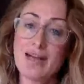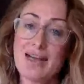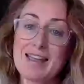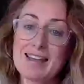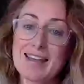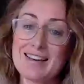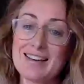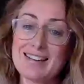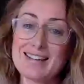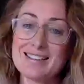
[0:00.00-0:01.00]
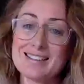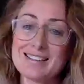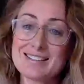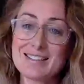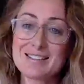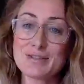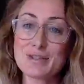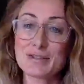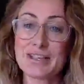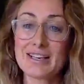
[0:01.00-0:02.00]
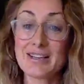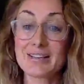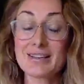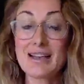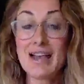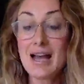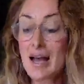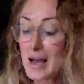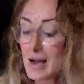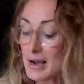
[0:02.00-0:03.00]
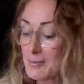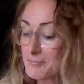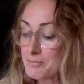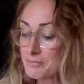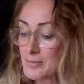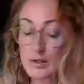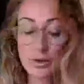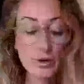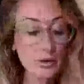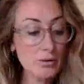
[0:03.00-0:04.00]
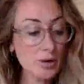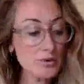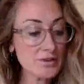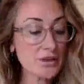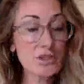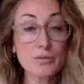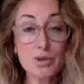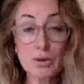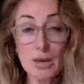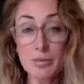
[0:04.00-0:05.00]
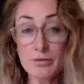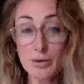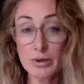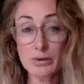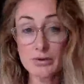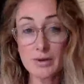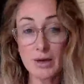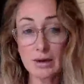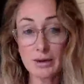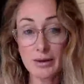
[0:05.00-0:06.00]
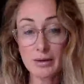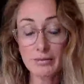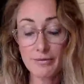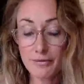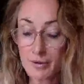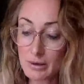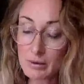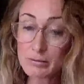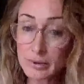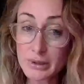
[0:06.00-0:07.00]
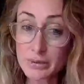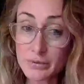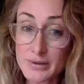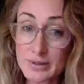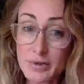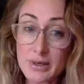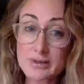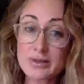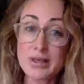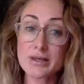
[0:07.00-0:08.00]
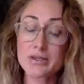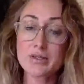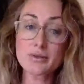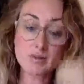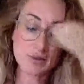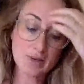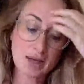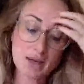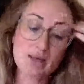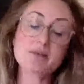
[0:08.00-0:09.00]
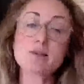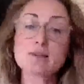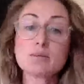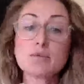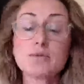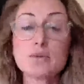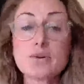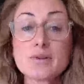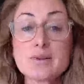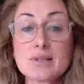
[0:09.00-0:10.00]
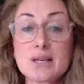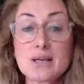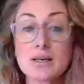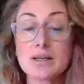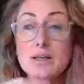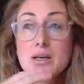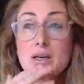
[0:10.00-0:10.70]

Hey, ladies. Thanks for joining. So I'm just going to jump to a couple of oils that I feel are really good for some of these stages. And as I said before at the start,